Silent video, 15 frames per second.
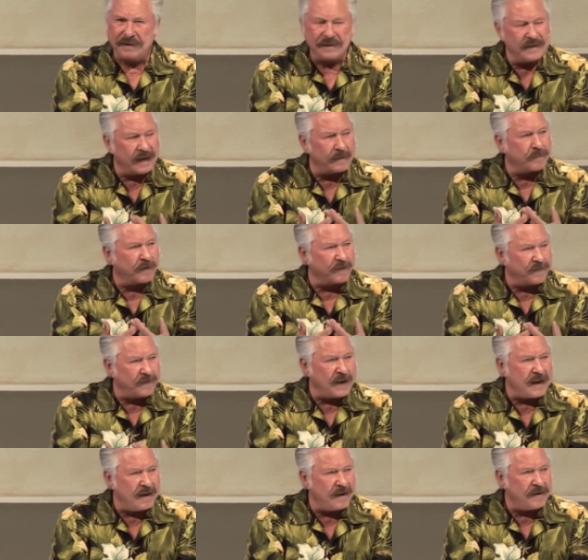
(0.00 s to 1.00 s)
Isn't that
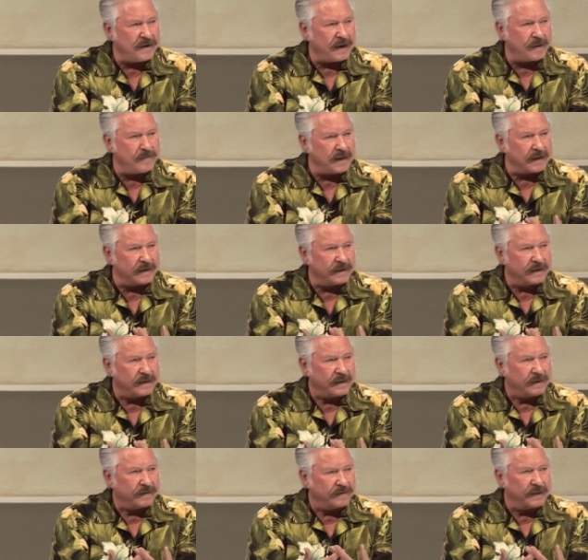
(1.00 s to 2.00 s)
profound? I mean,
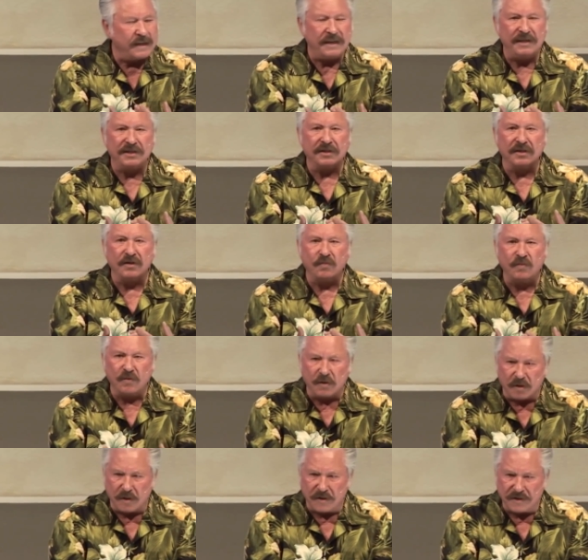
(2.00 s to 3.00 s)
these are the
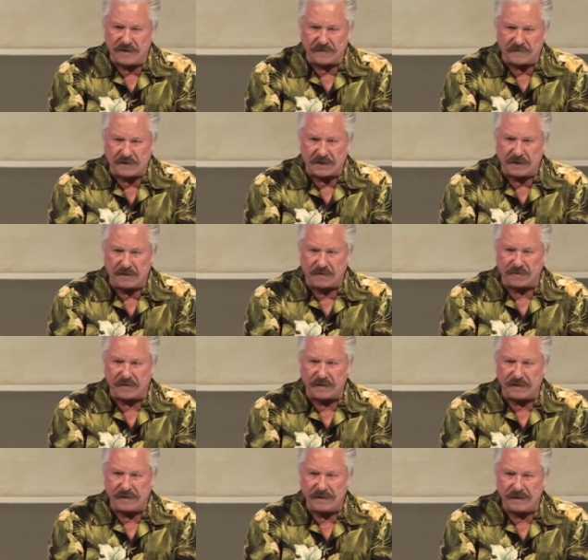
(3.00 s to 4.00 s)
words of
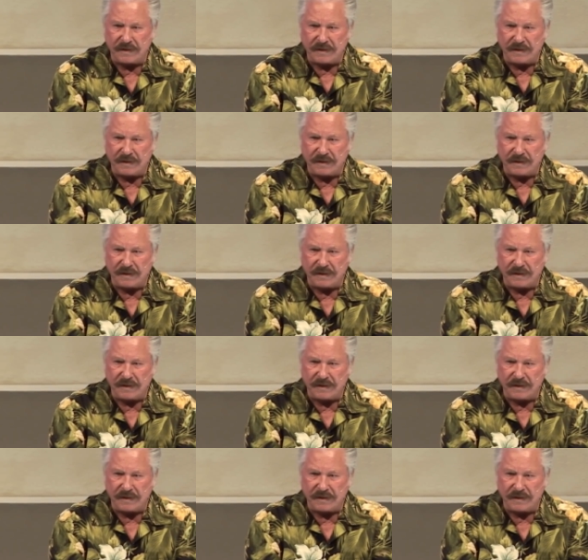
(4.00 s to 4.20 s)
children,